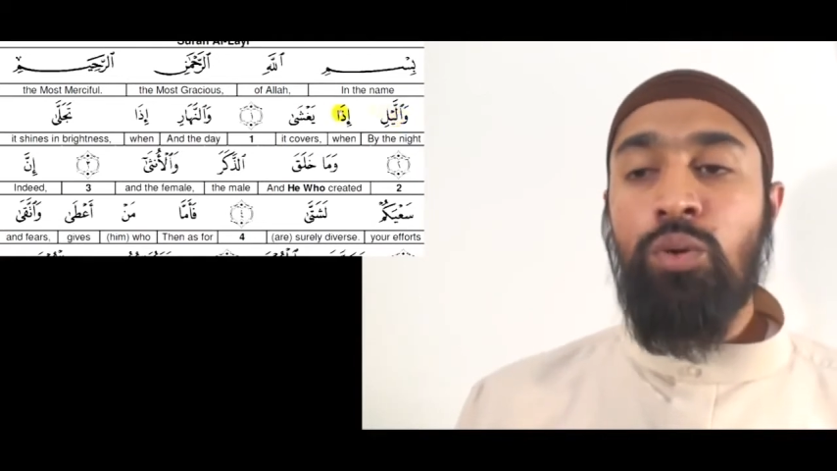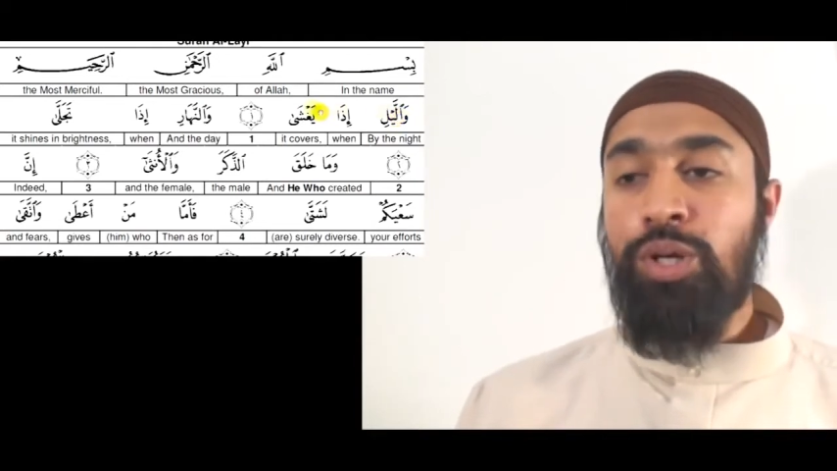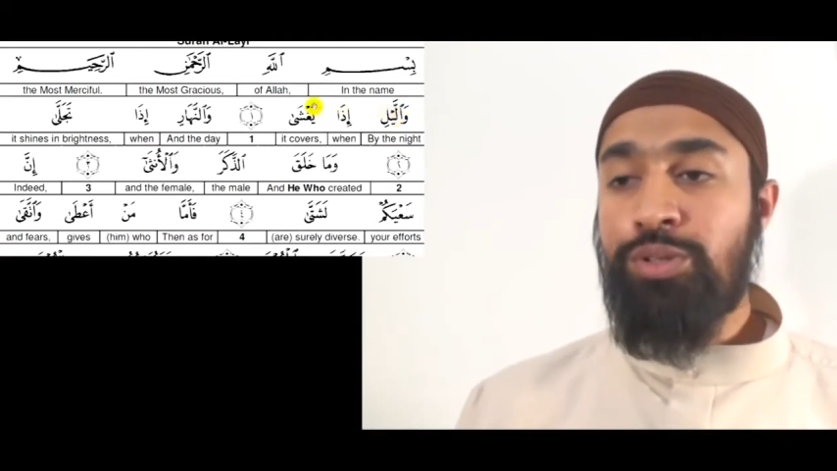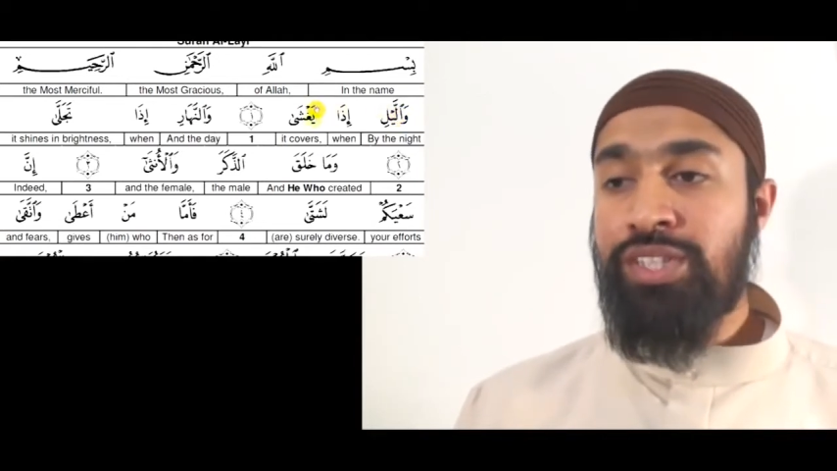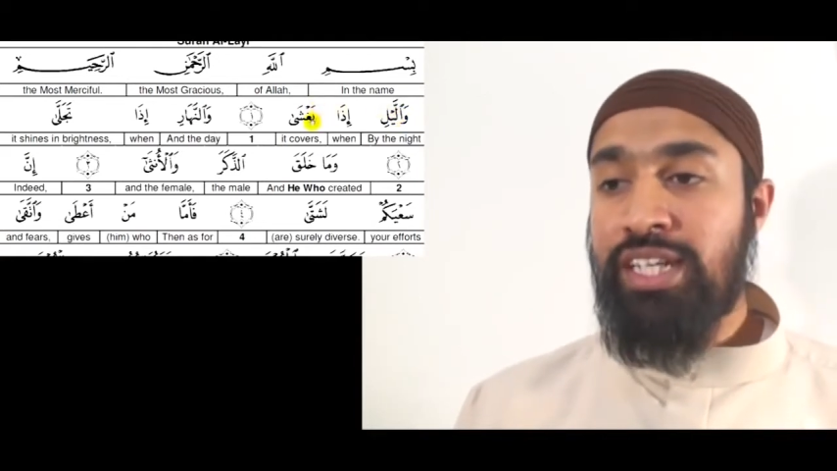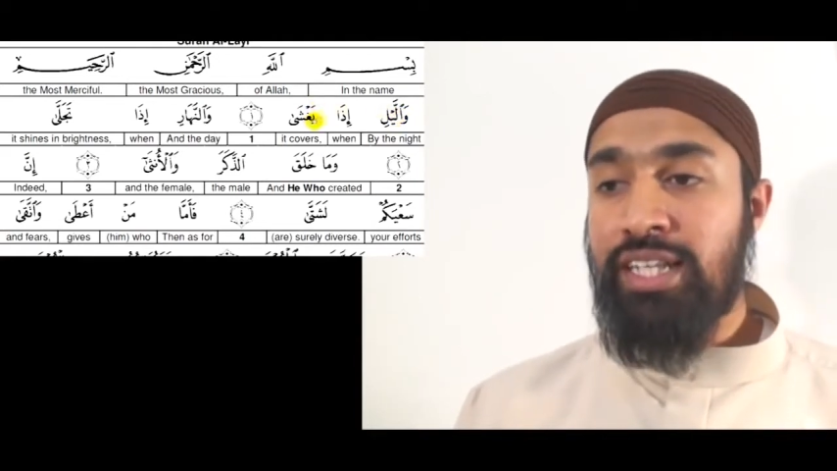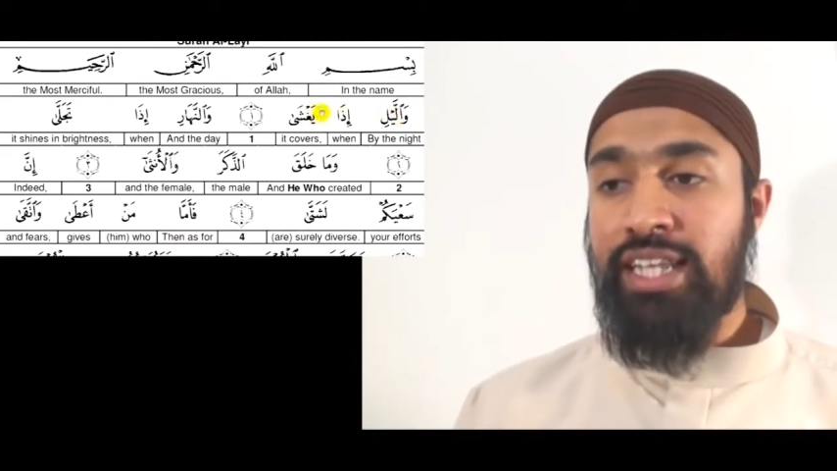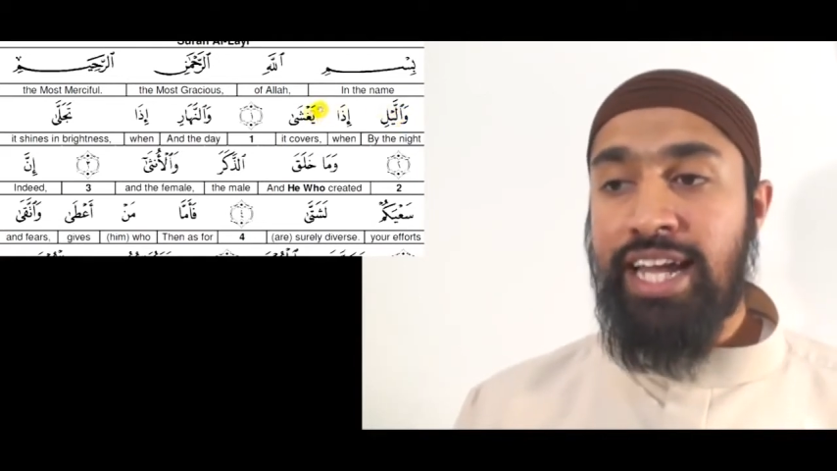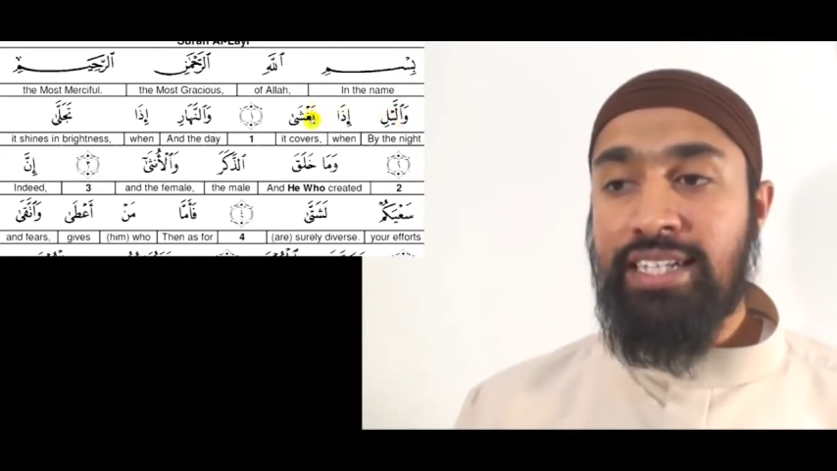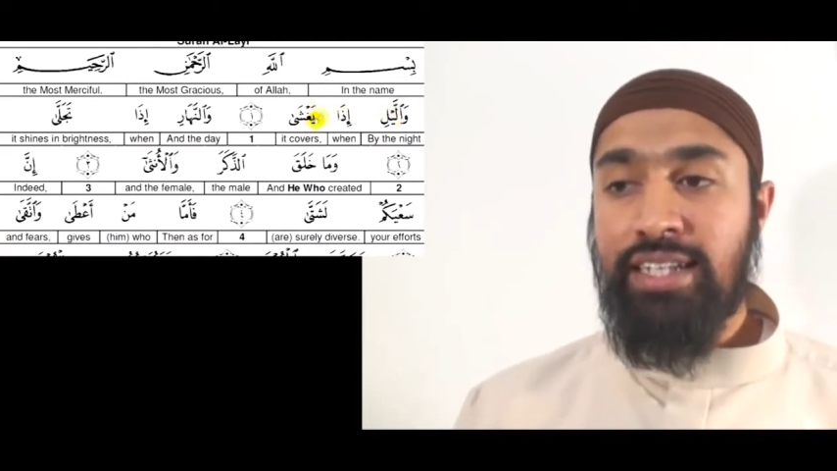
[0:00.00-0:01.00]
When you see a
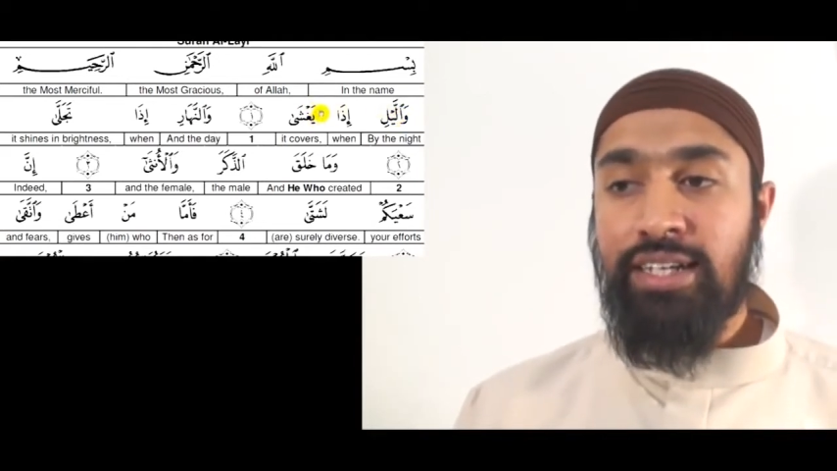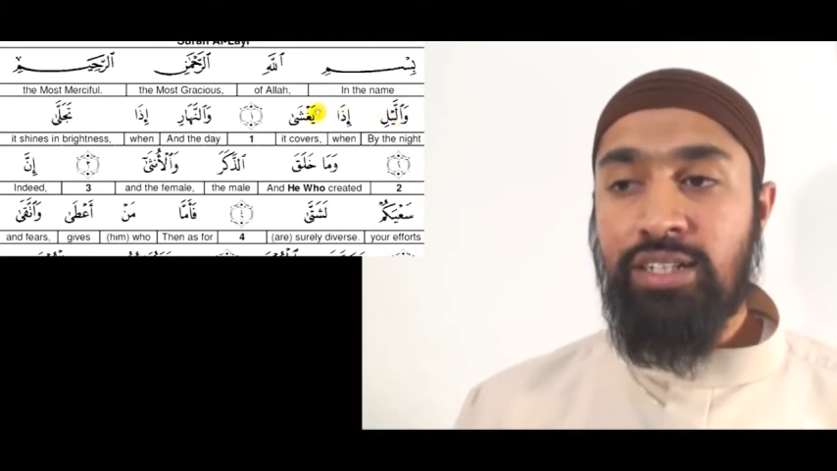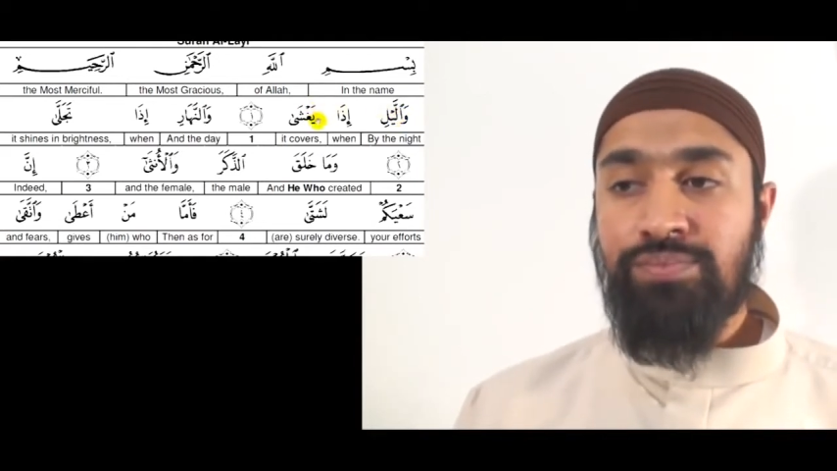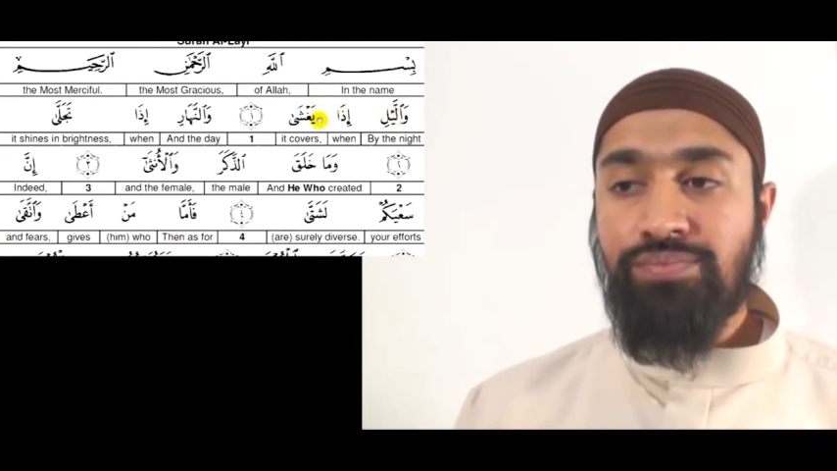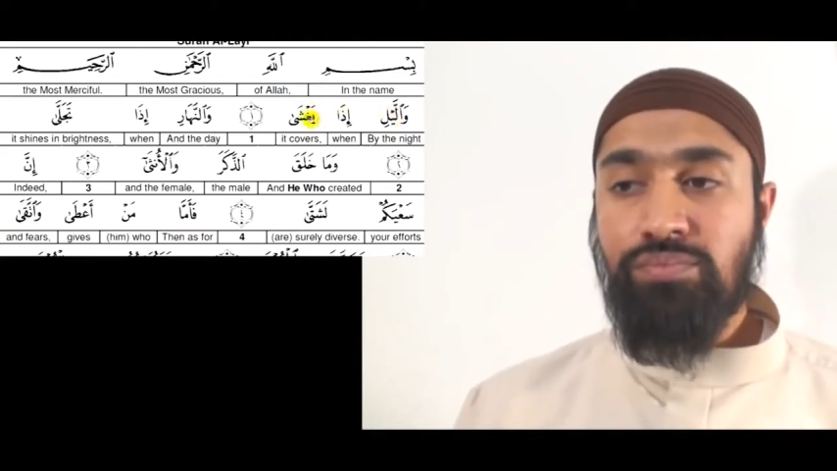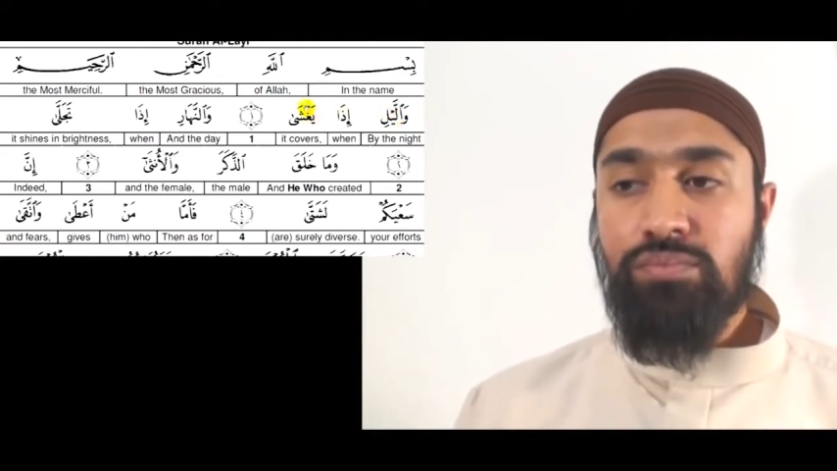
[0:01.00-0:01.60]
light letter